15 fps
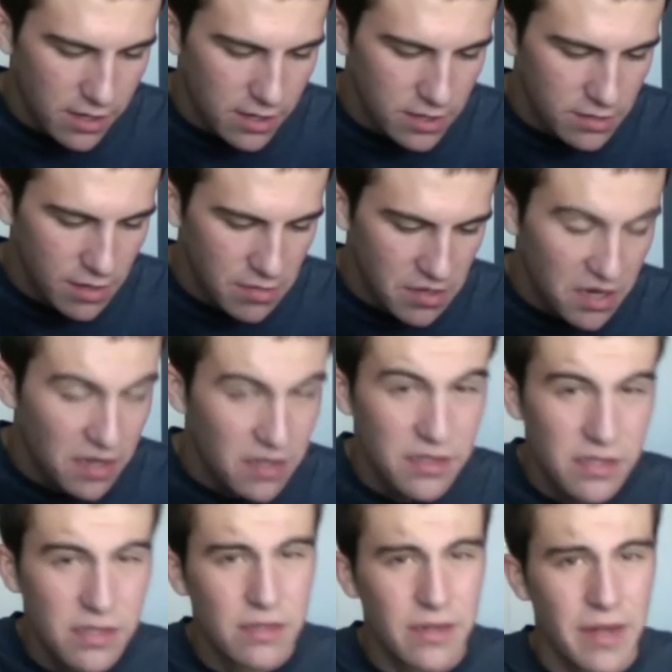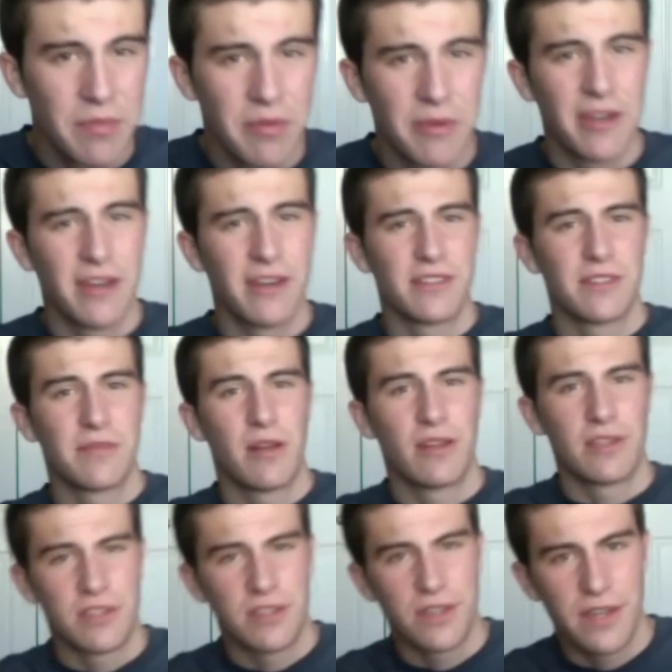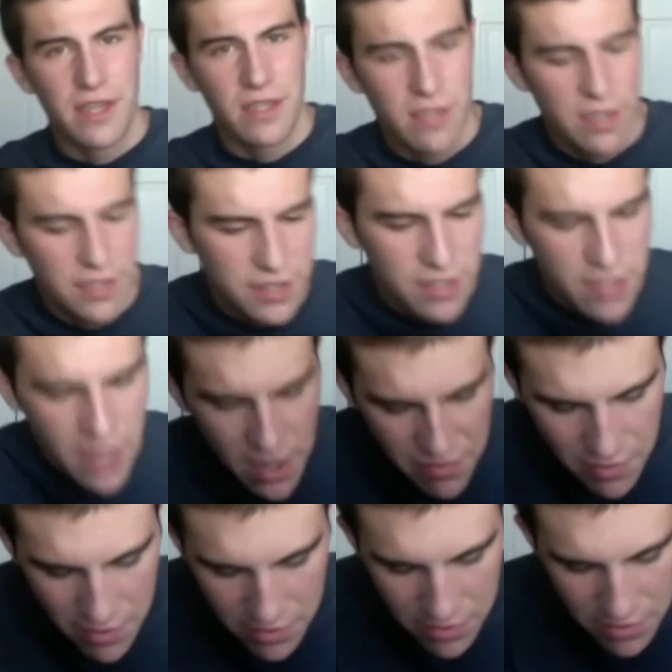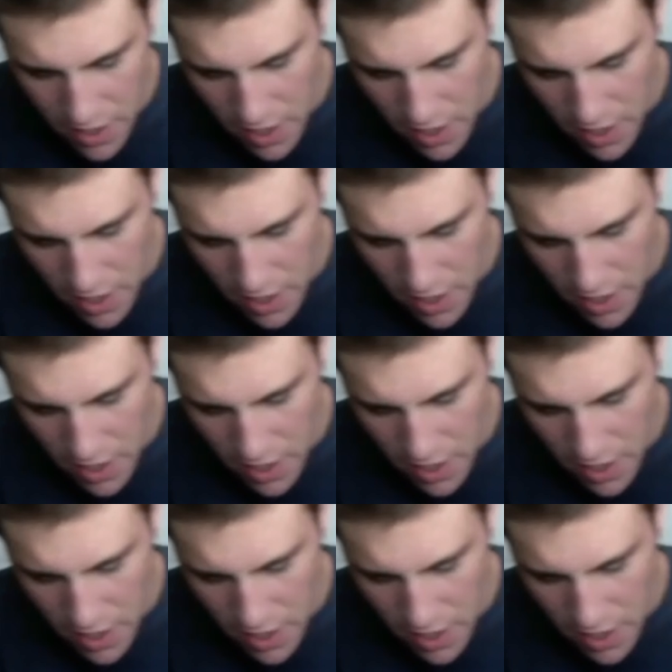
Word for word: this might be hard to implement on a smaller screen such as the iPhone,